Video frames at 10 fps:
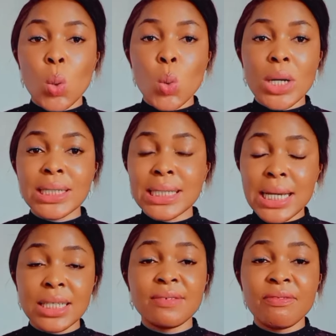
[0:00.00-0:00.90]
What
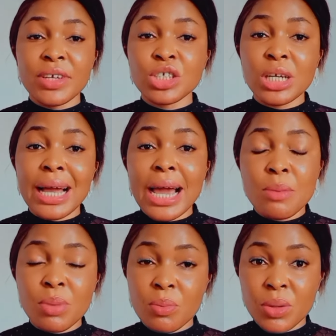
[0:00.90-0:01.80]
is facial
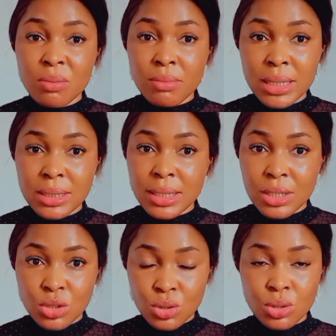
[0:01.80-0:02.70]

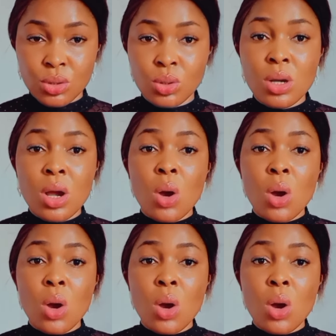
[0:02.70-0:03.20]
hyperpigmentation?